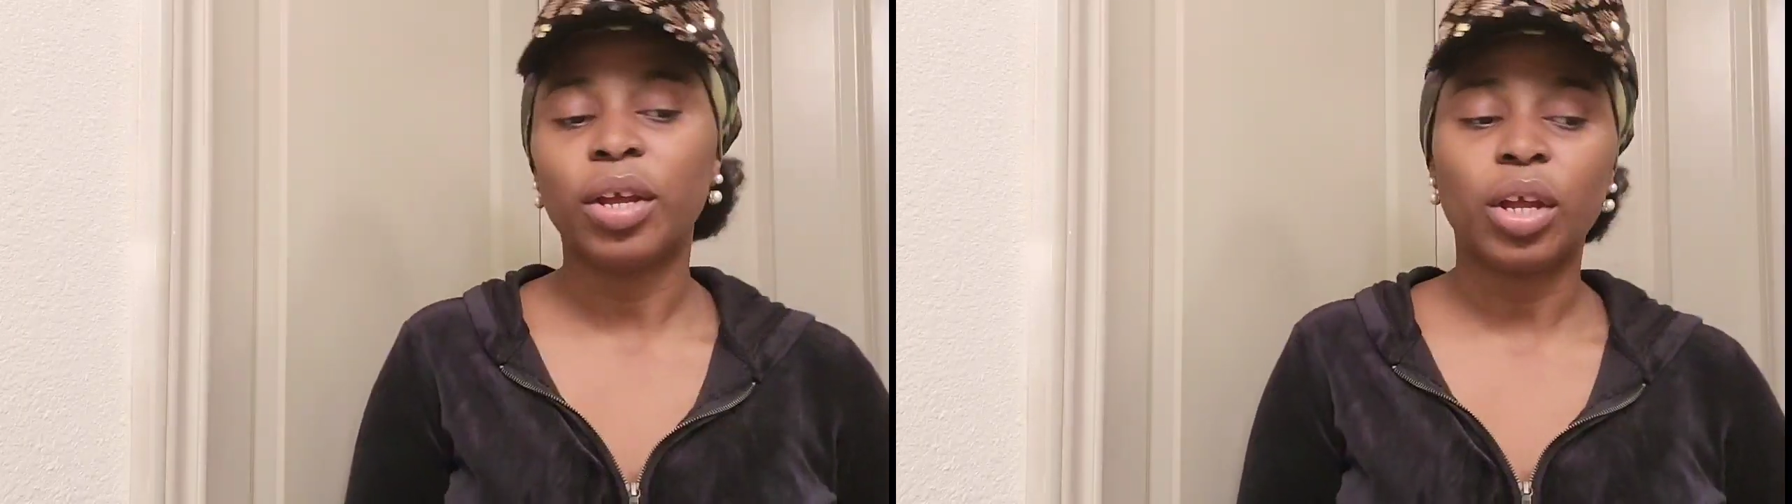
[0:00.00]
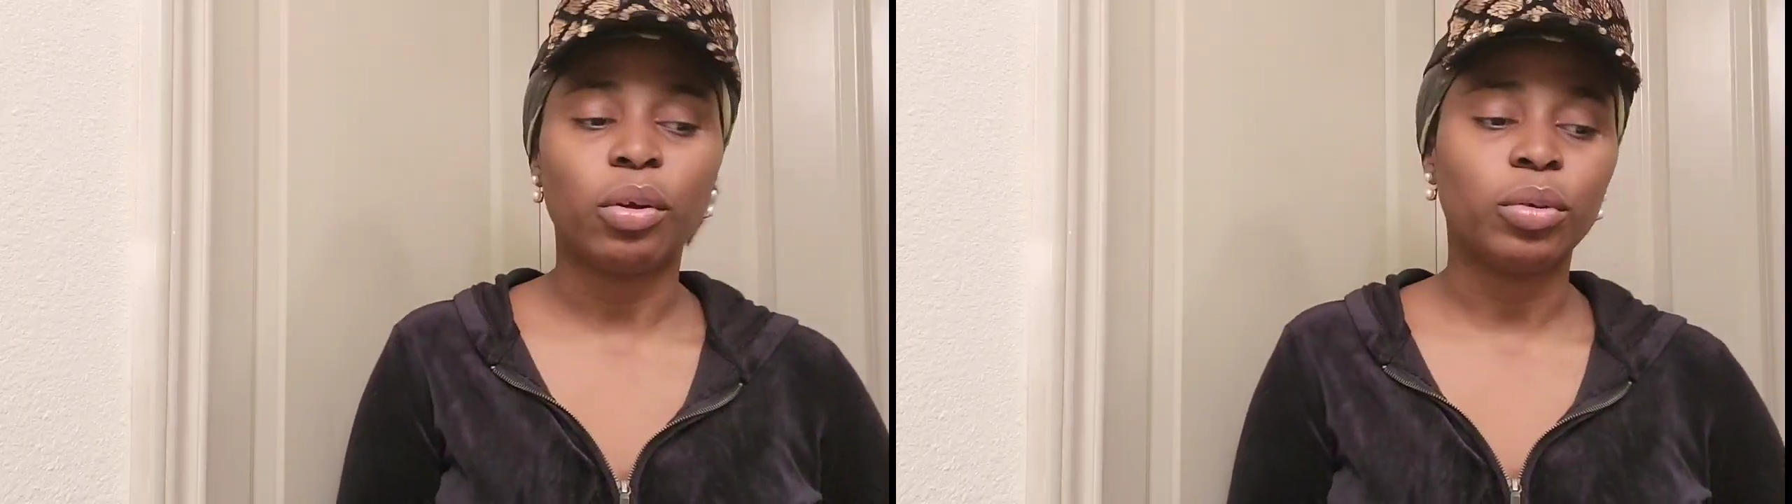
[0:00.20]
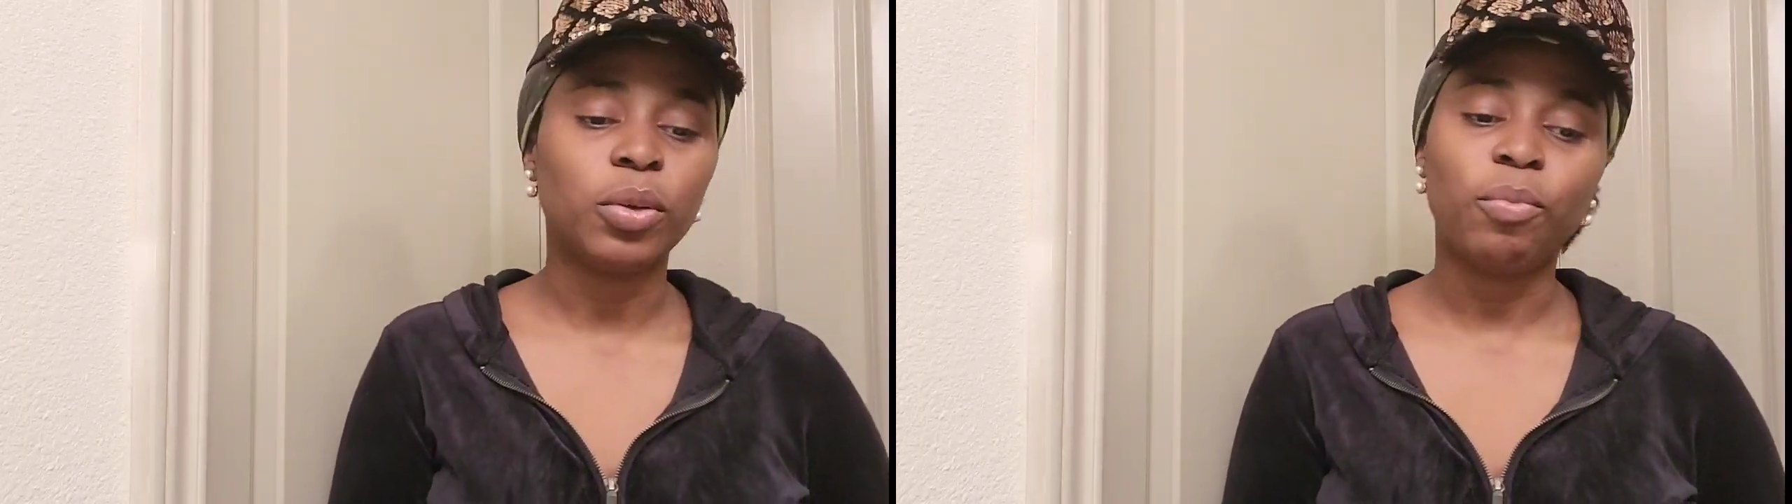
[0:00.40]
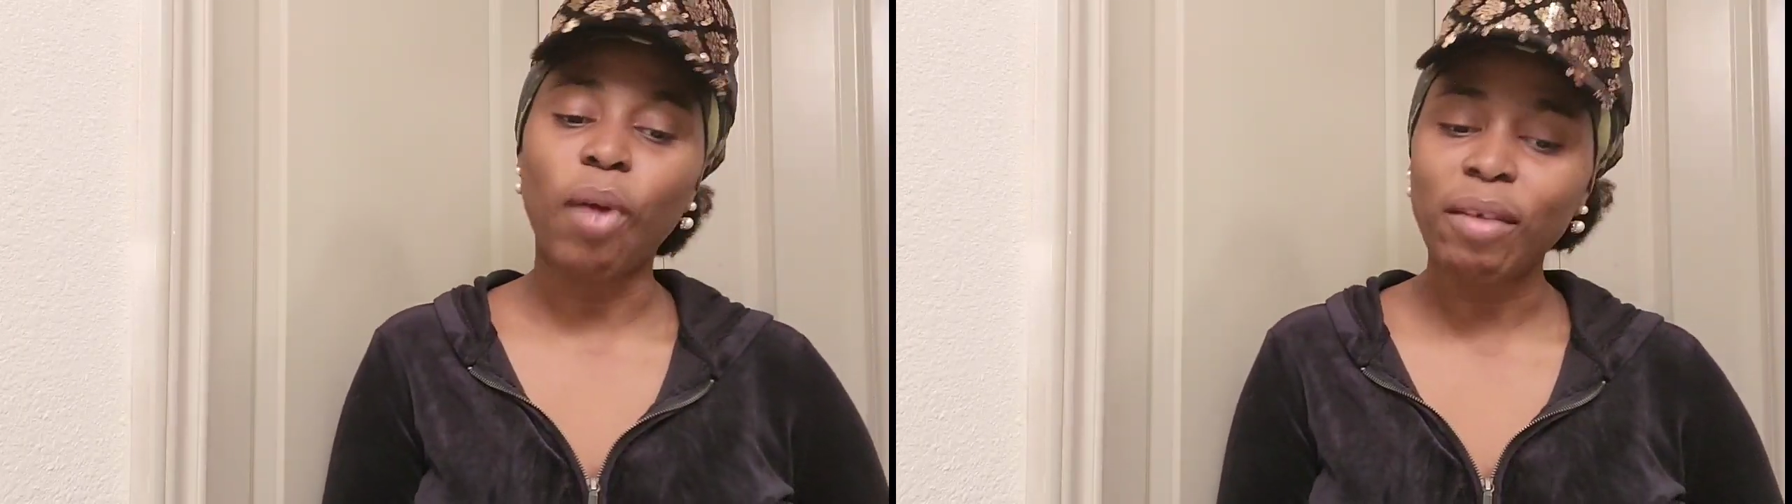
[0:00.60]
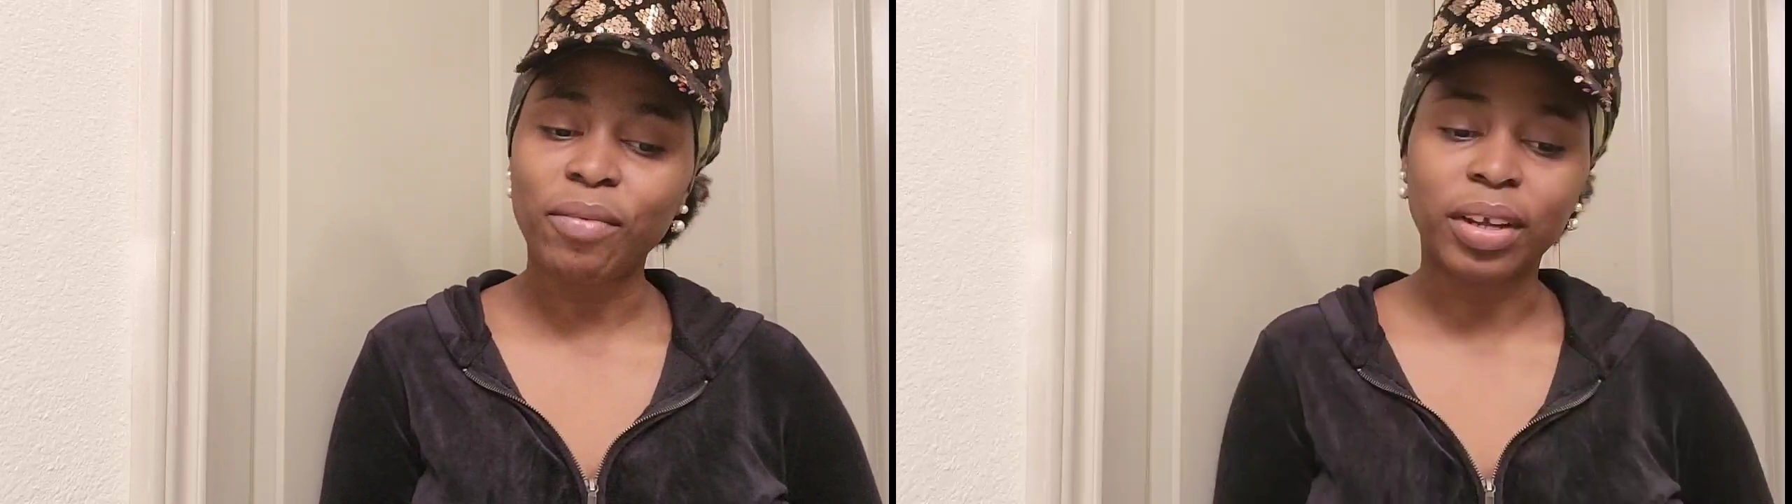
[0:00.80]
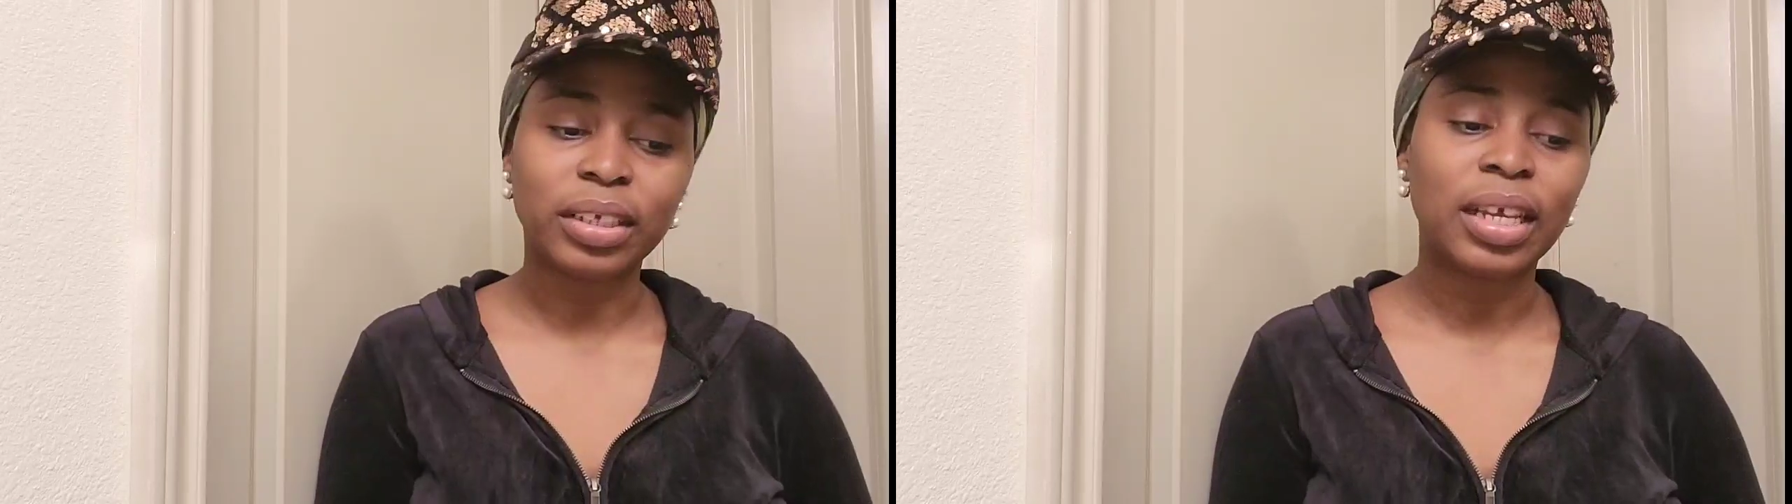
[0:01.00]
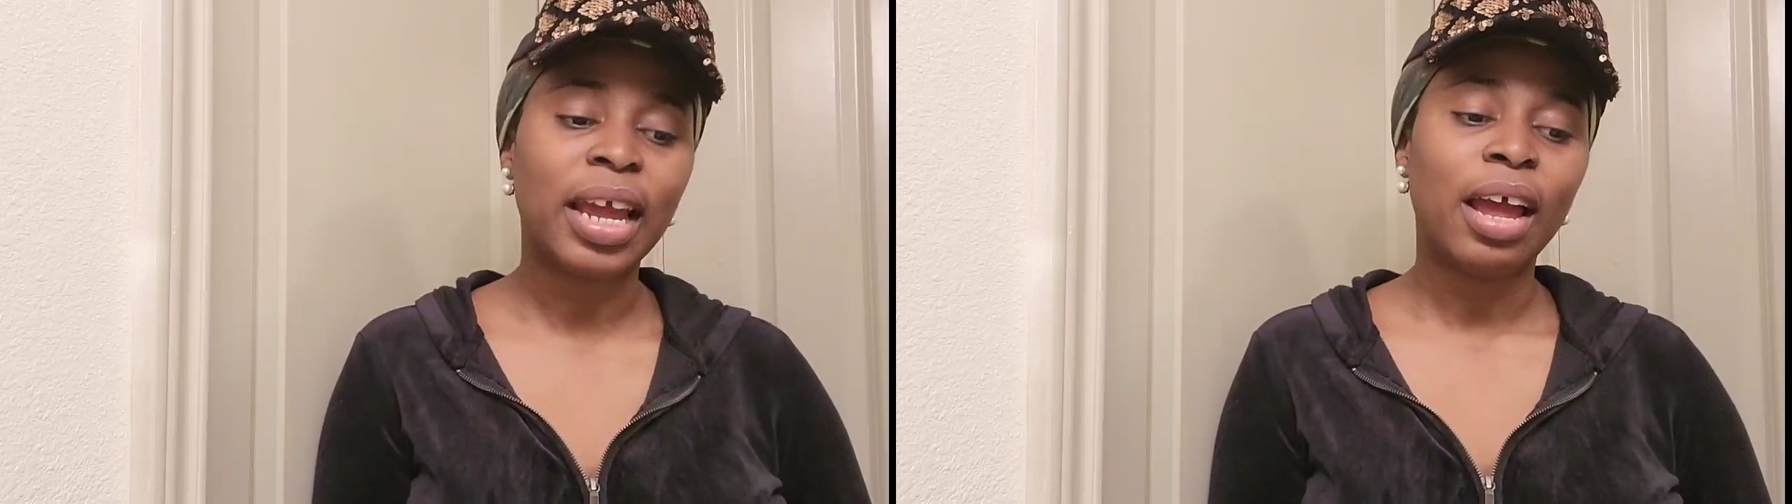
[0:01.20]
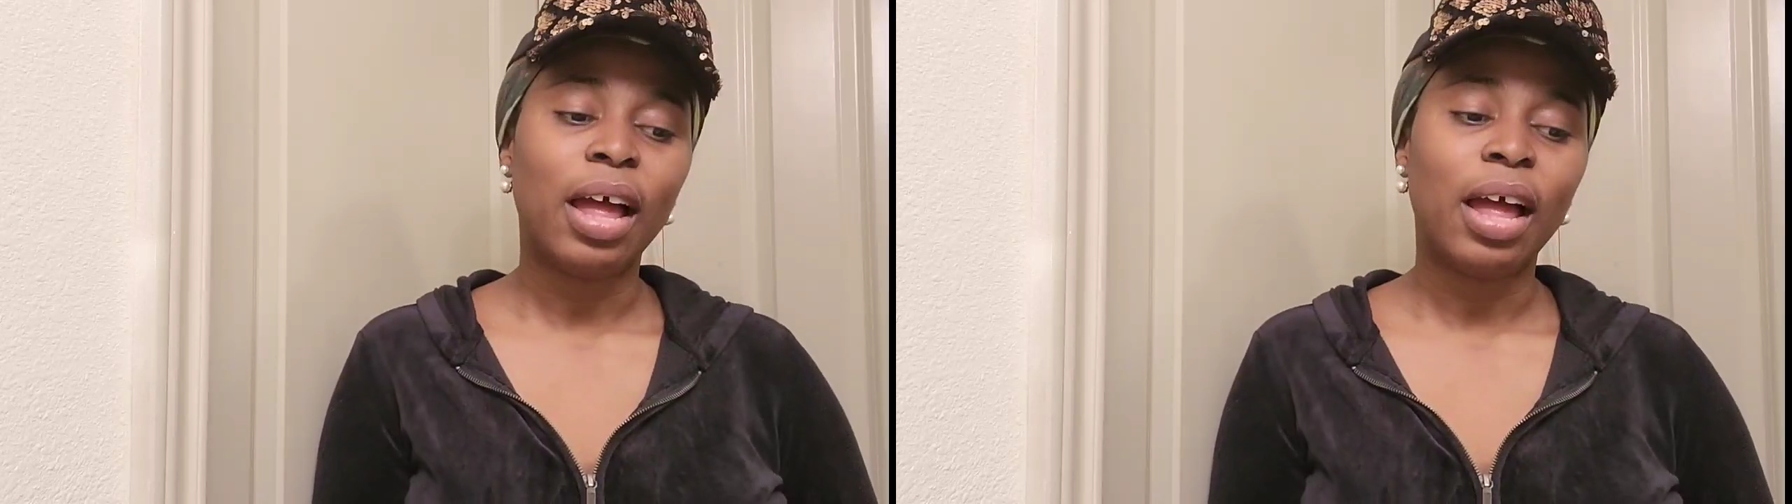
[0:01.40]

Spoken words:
you know, to breakfast.